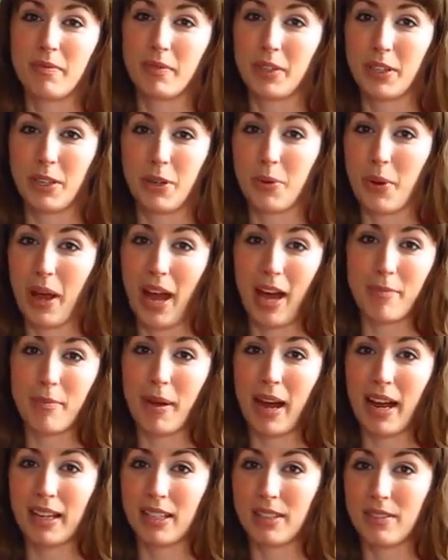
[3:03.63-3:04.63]
you know, add
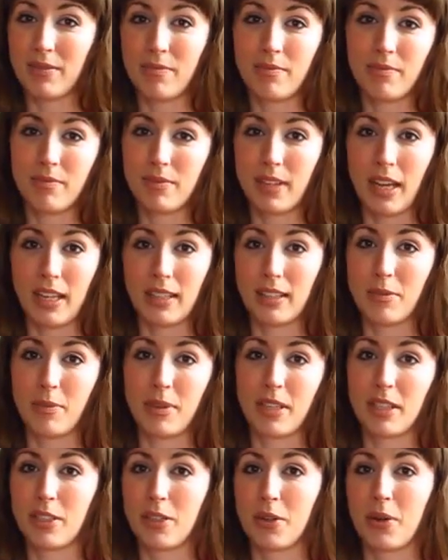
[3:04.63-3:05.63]
my
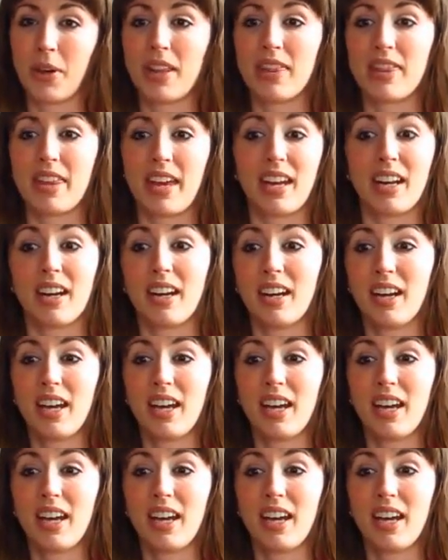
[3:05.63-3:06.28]
testament to it, that